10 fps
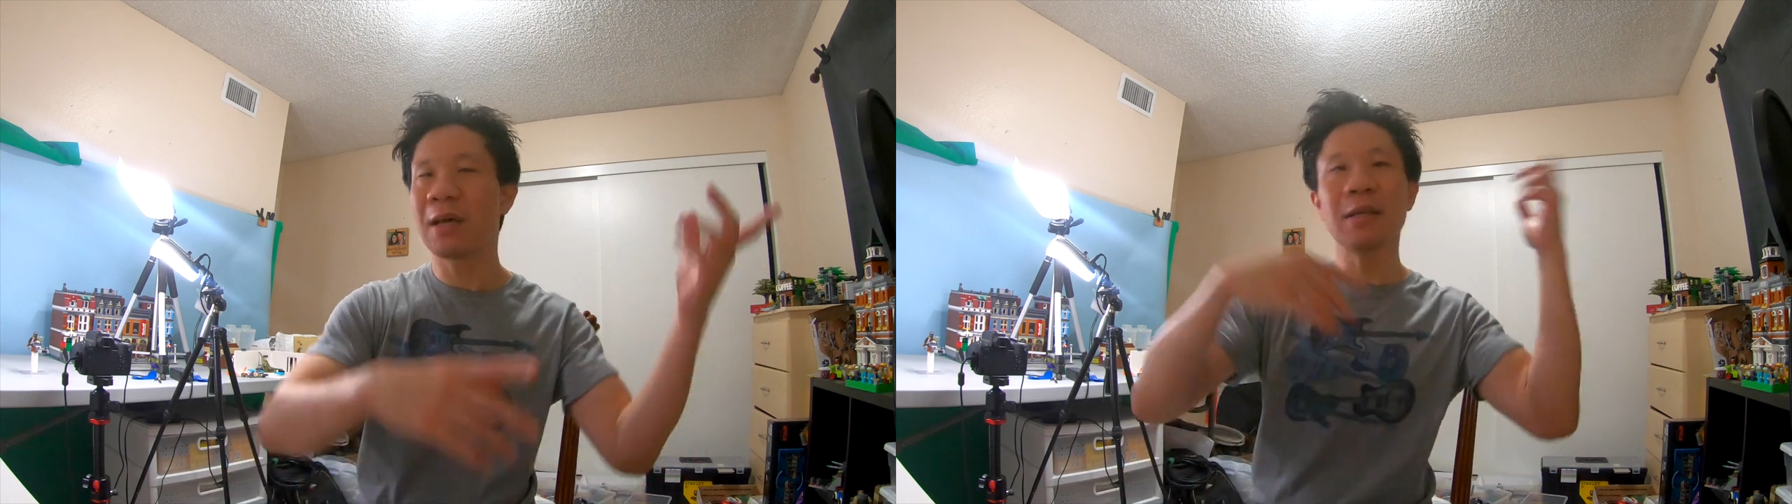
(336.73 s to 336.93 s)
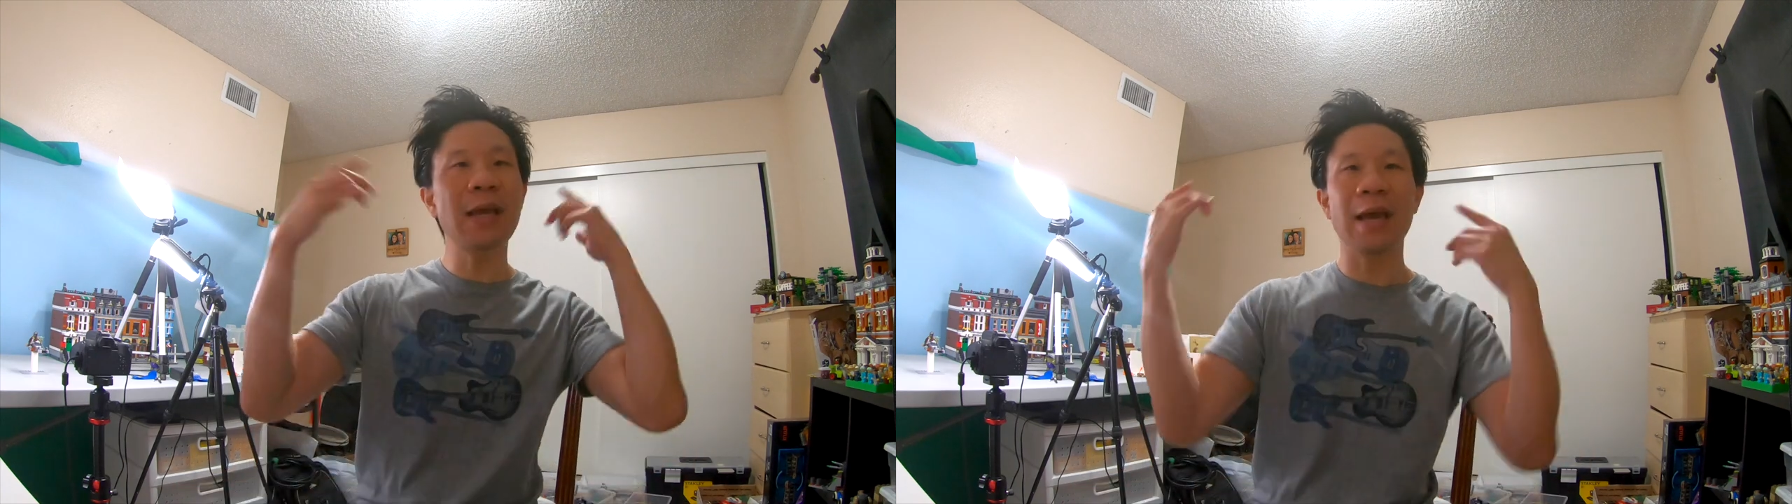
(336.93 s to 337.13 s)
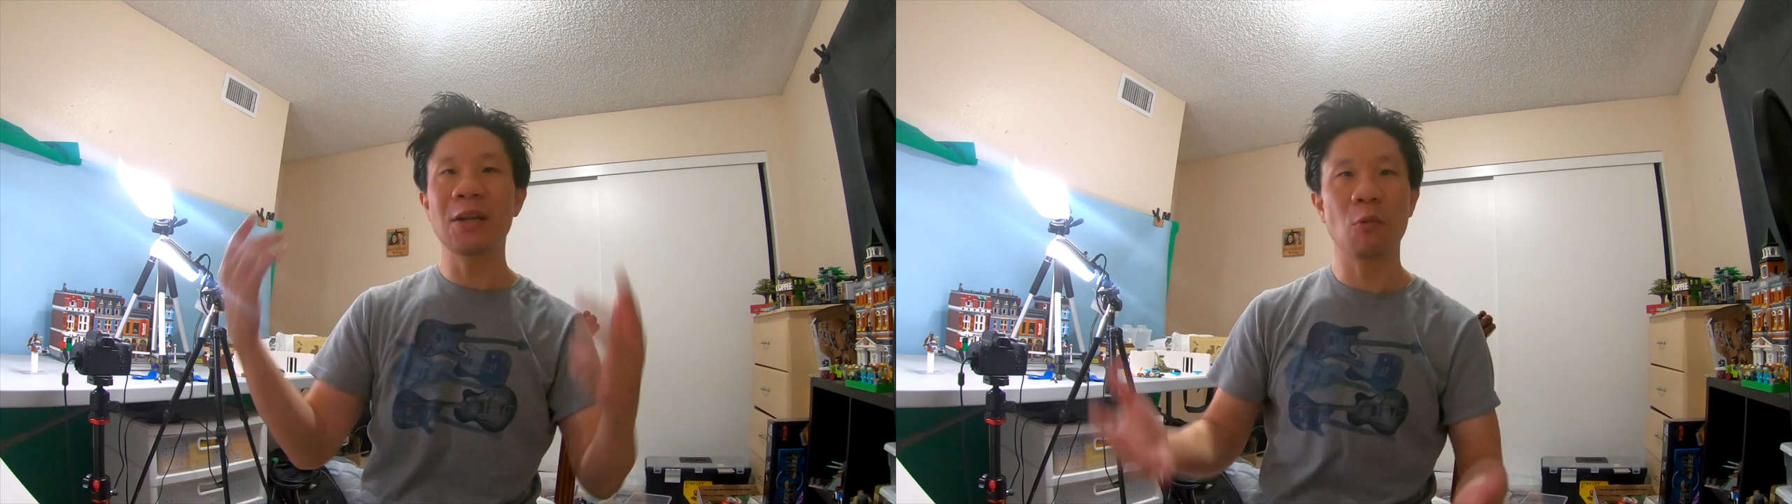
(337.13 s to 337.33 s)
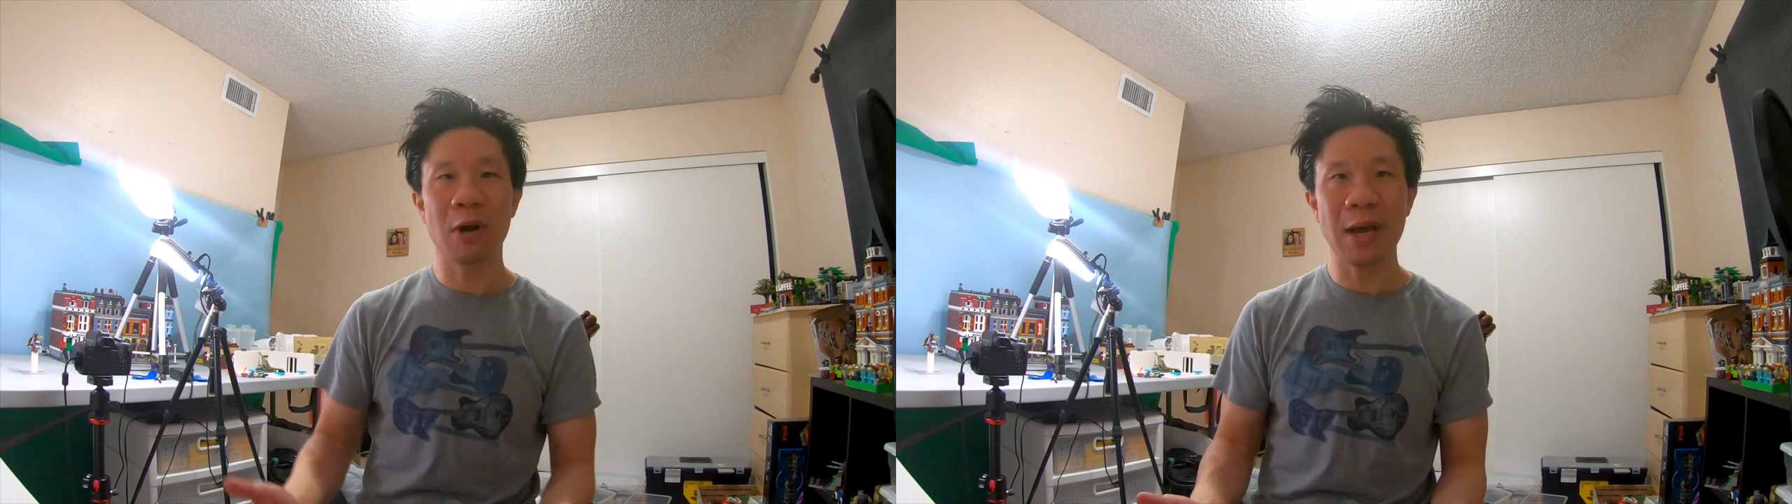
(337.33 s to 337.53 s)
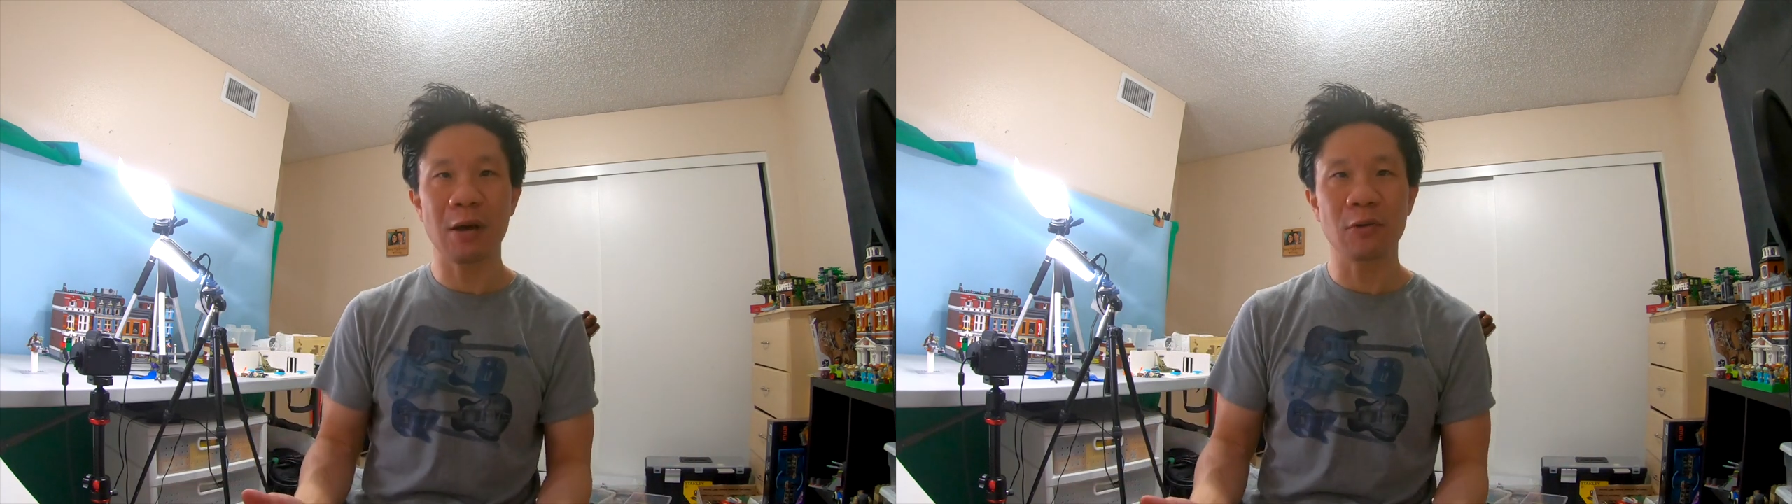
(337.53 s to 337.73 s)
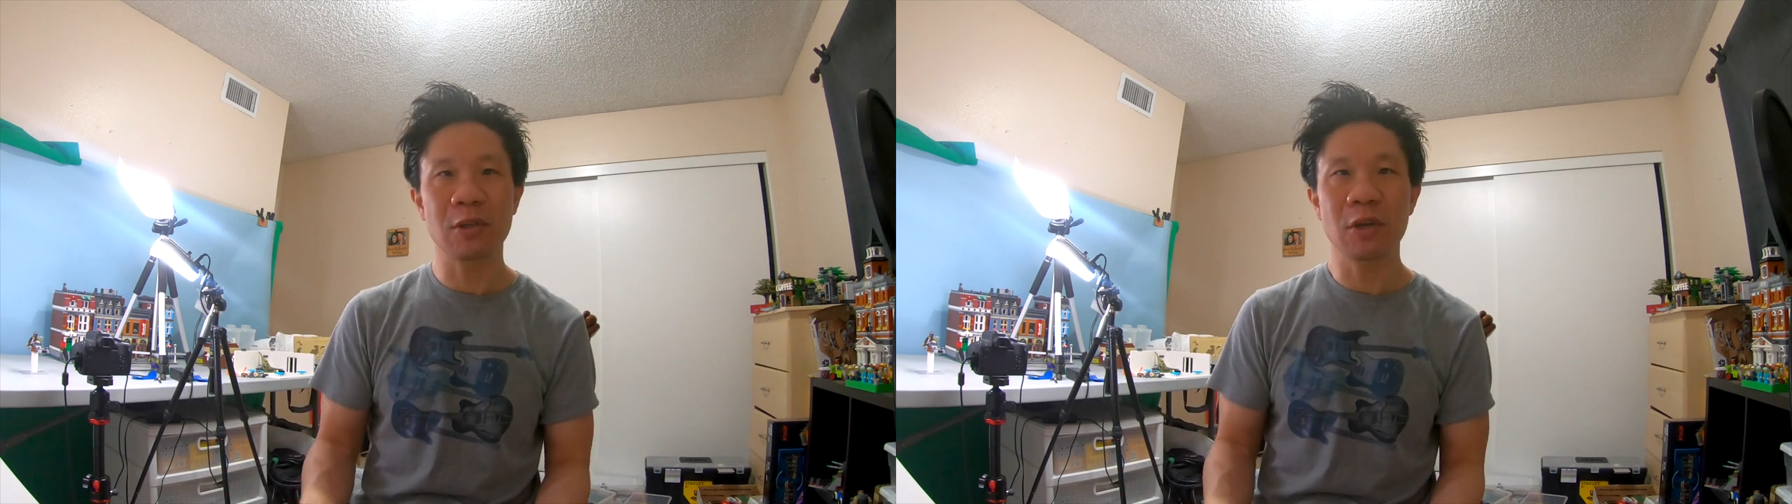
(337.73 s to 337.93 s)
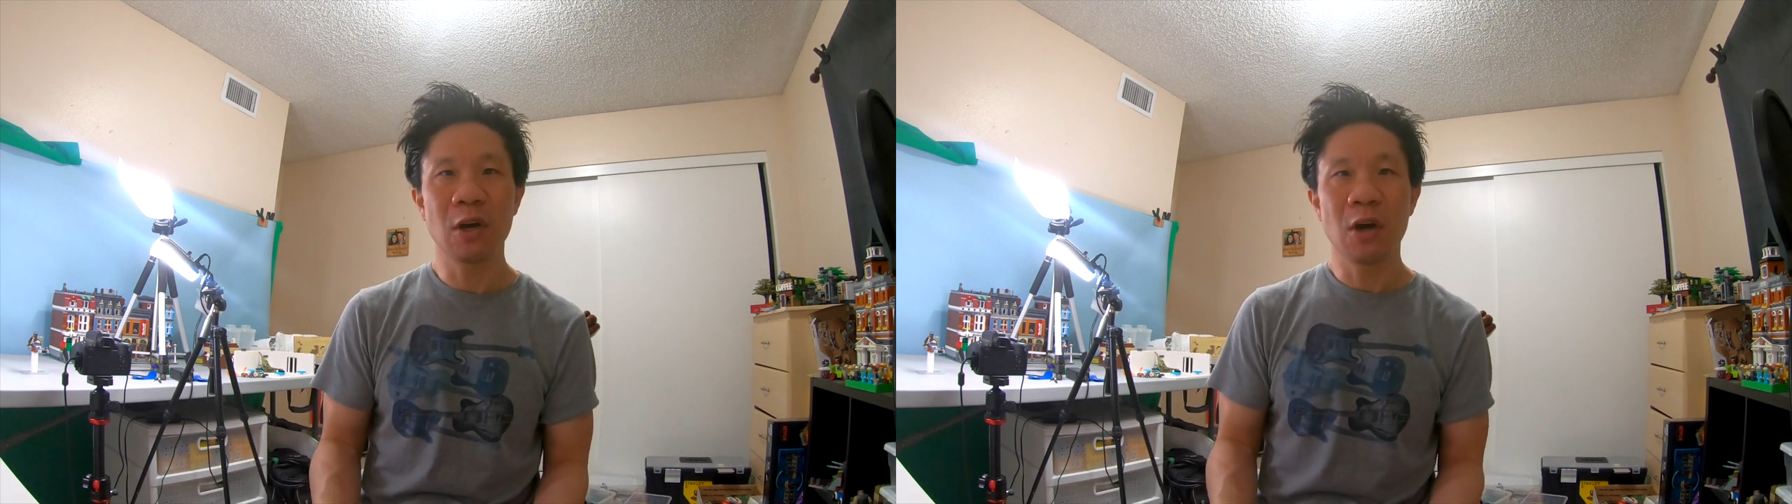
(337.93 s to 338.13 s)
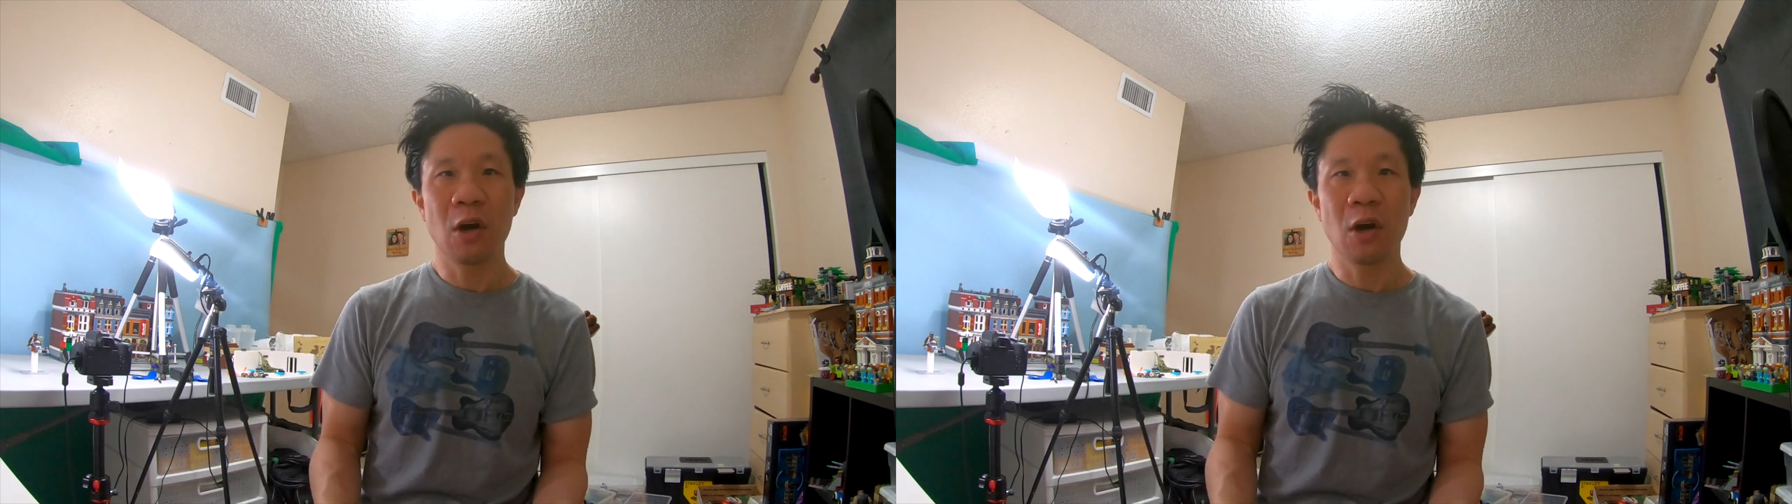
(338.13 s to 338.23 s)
nothing anywhere else